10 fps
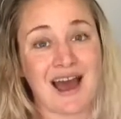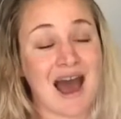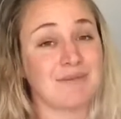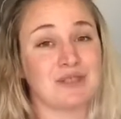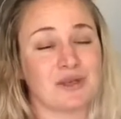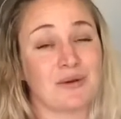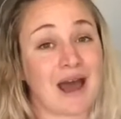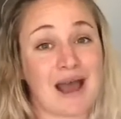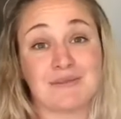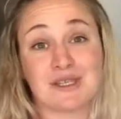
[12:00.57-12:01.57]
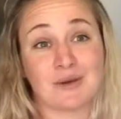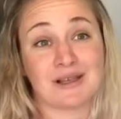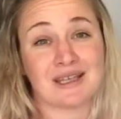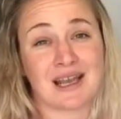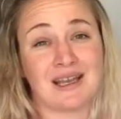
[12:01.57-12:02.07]
I'm so
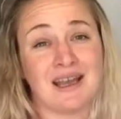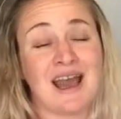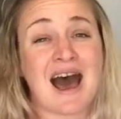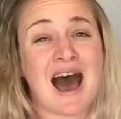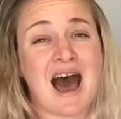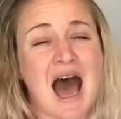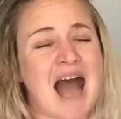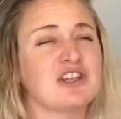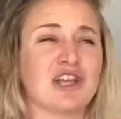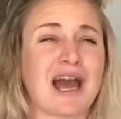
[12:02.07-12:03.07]
excited. Actually,